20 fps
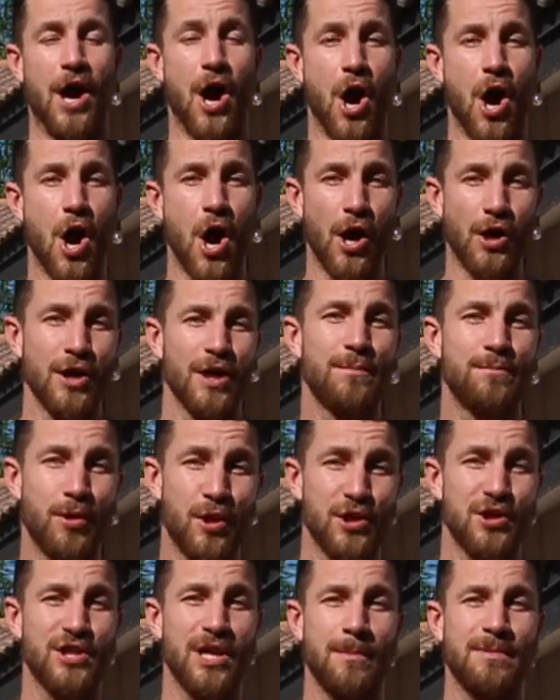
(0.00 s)
100
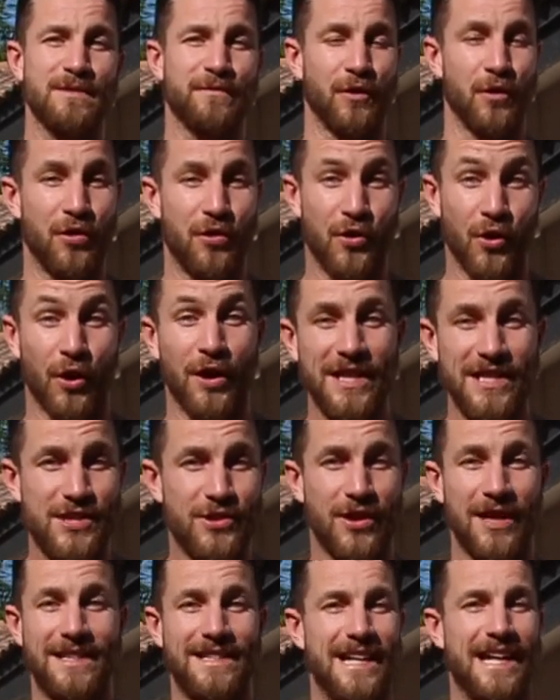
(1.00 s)
push-ups for 30
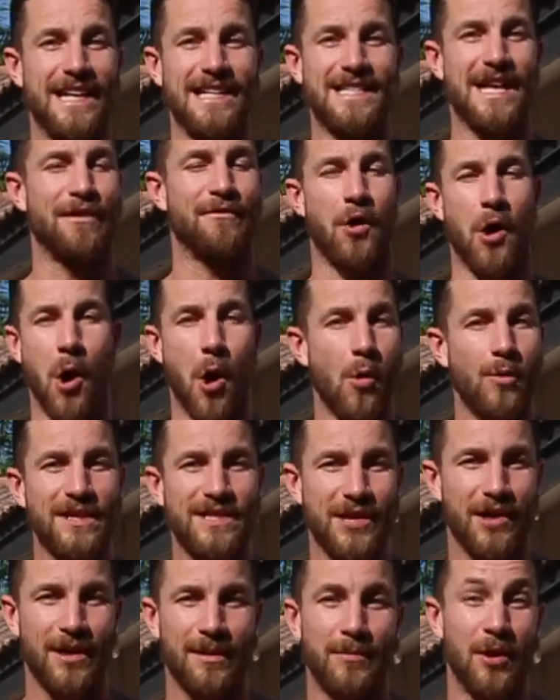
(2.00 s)
straight days. I've
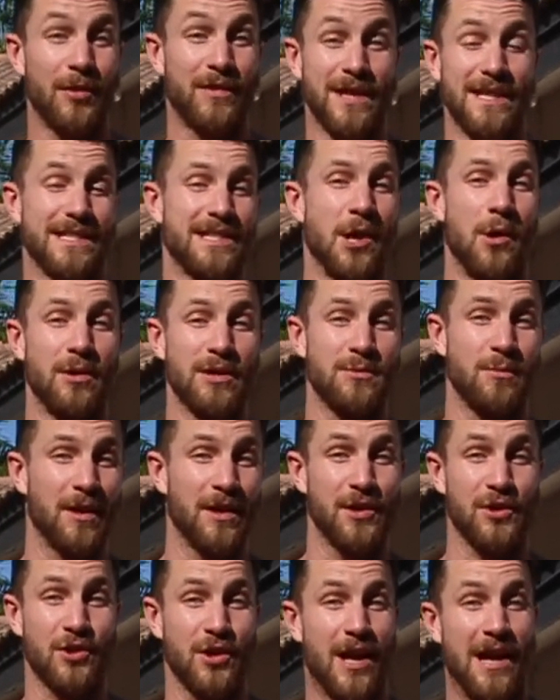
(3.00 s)
always heard about this and always
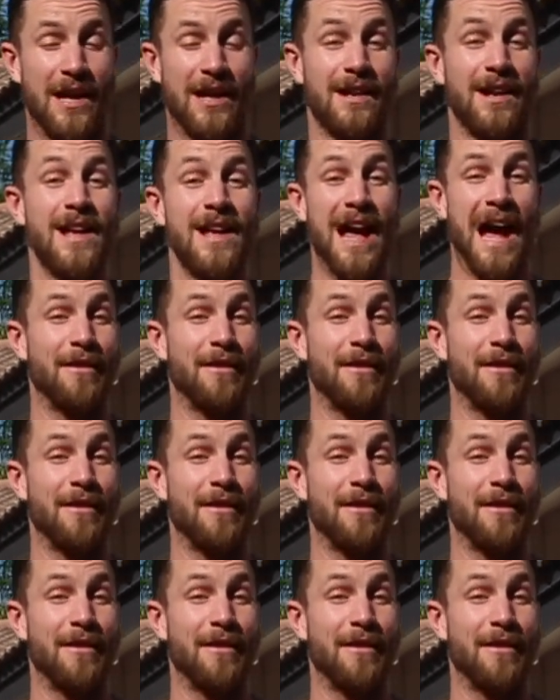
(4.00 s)
want to try it.